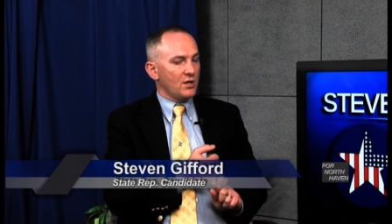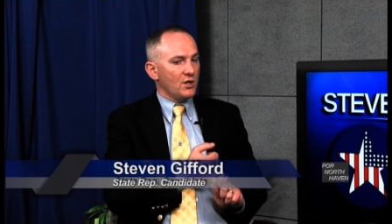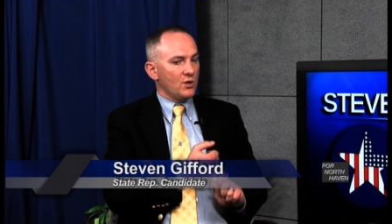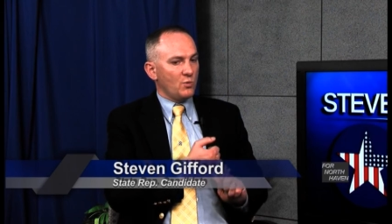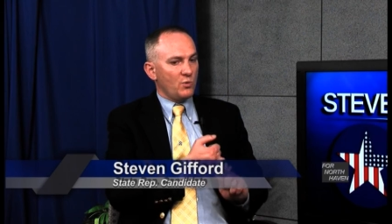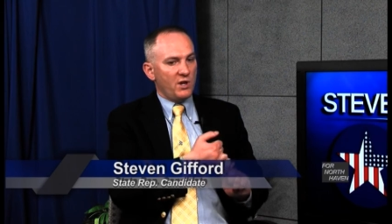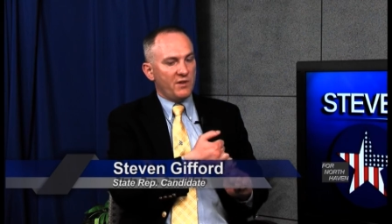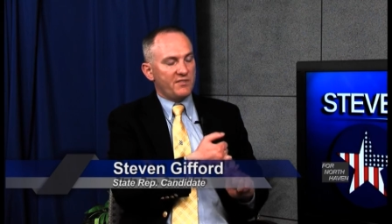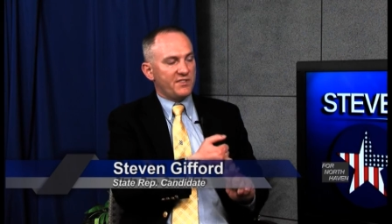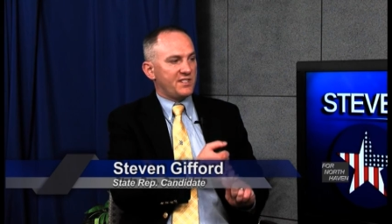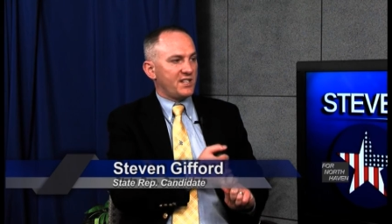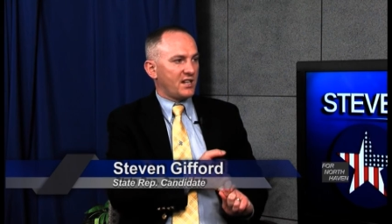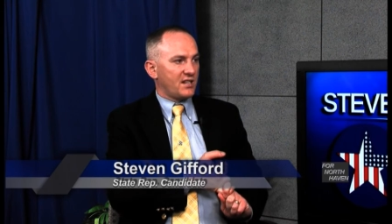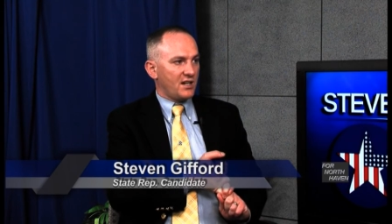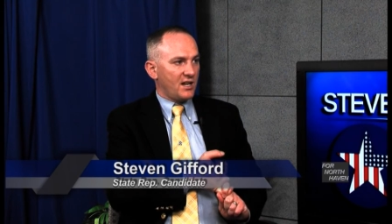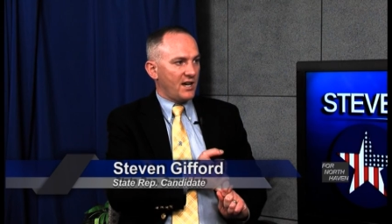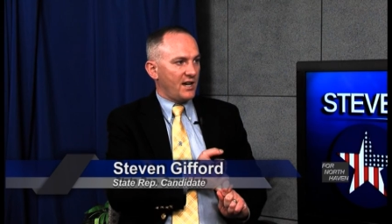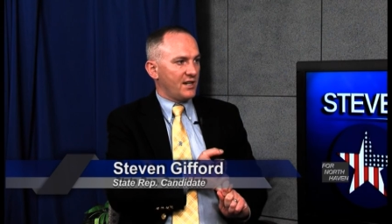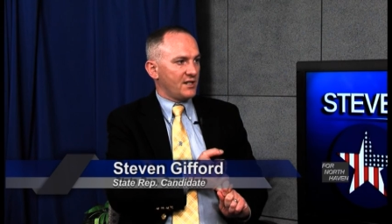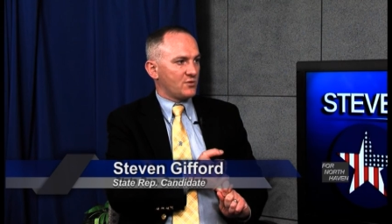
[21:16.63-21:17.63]
We have the second
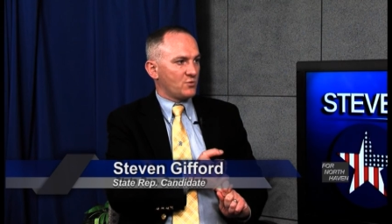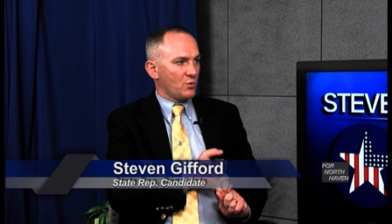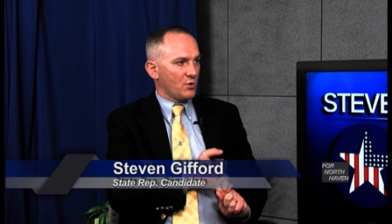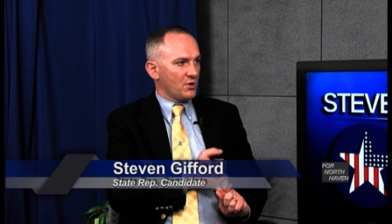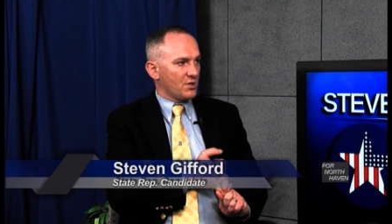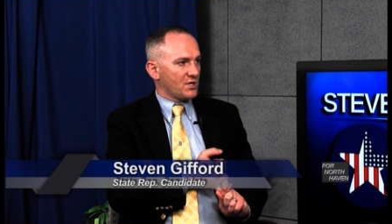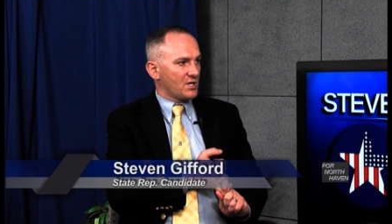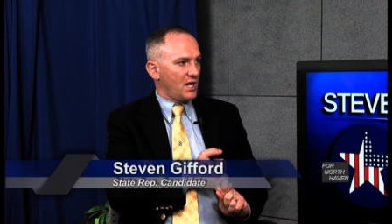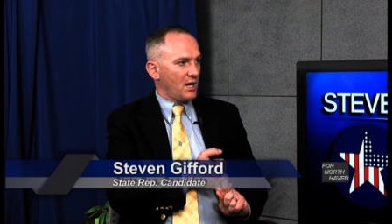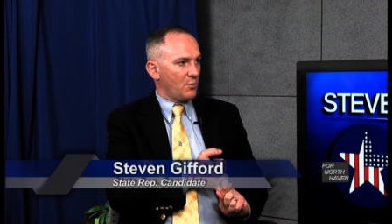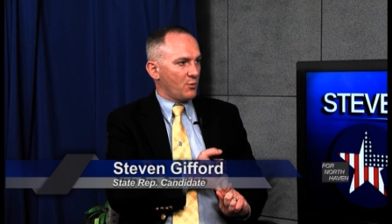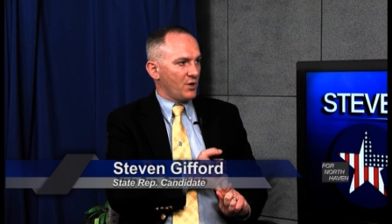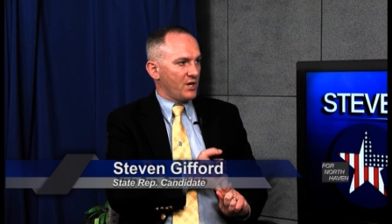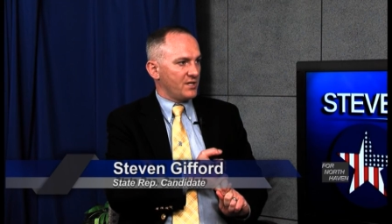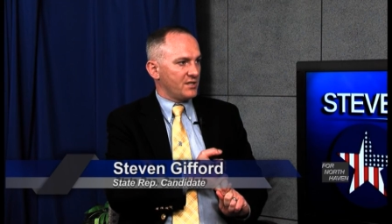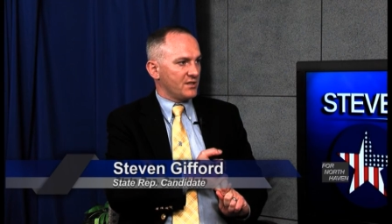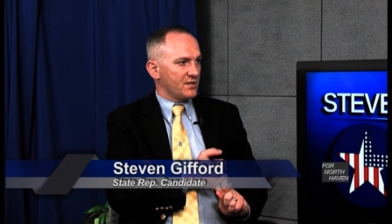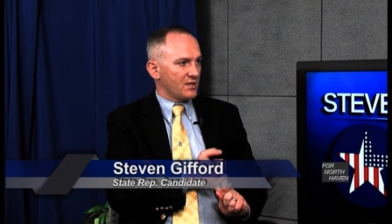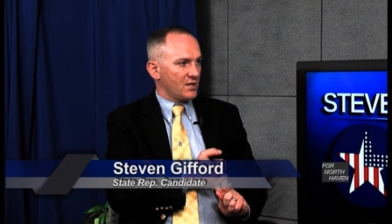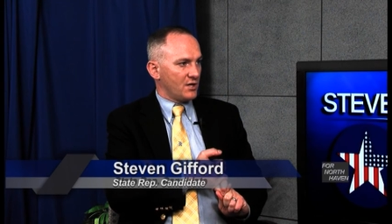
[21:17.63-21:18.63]
highest workers' comp
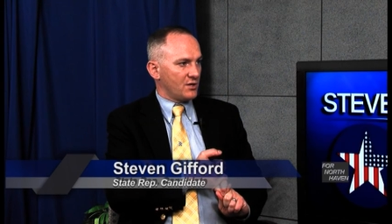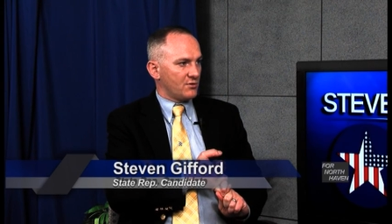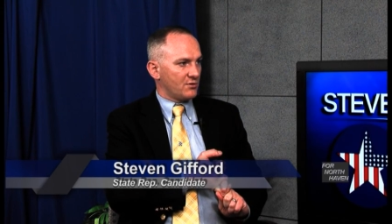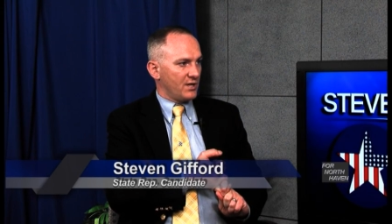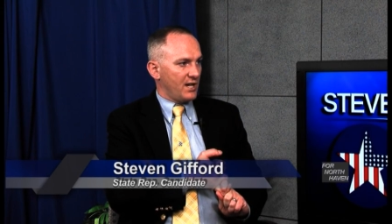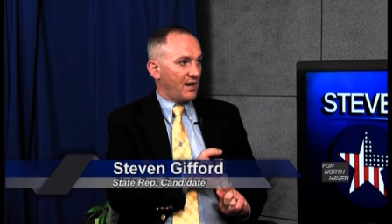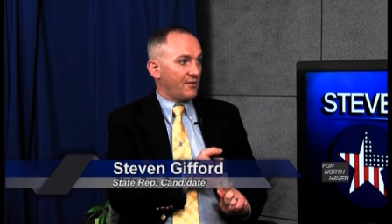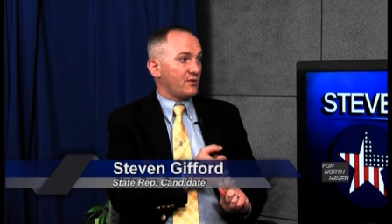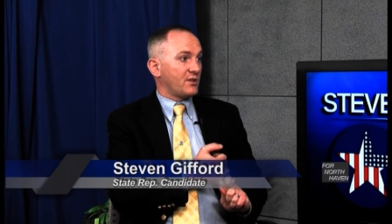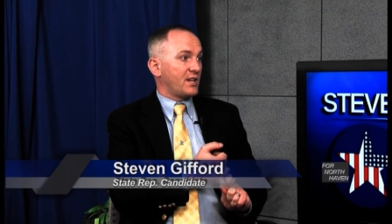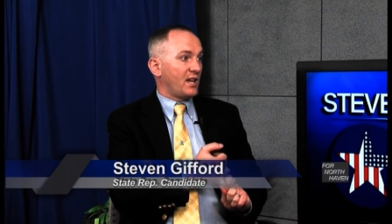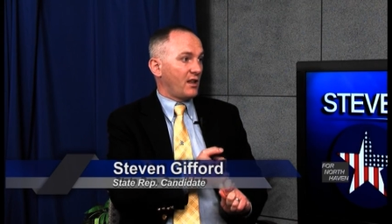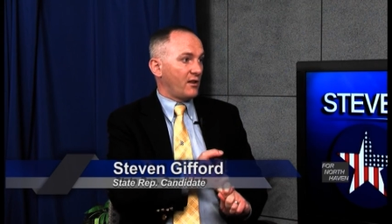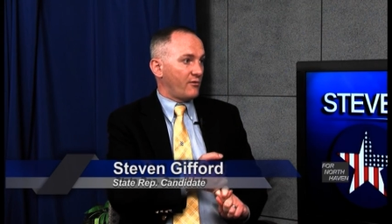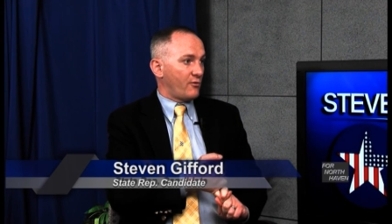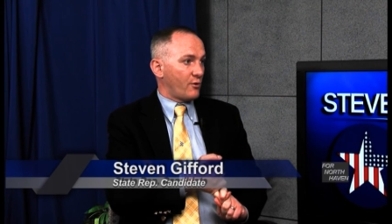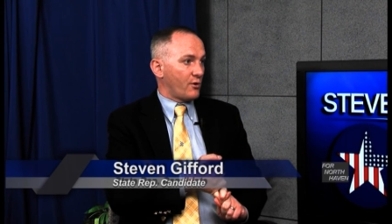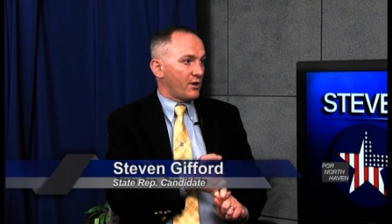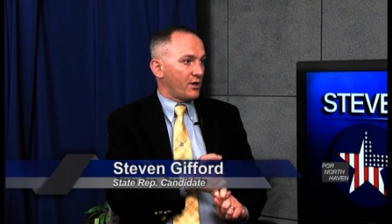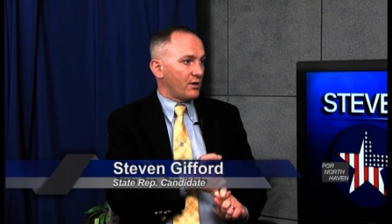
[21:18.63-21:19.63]
rates in the country after
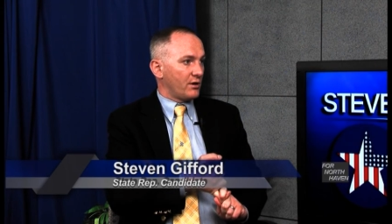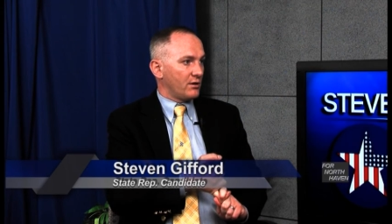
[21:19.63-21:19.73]
California.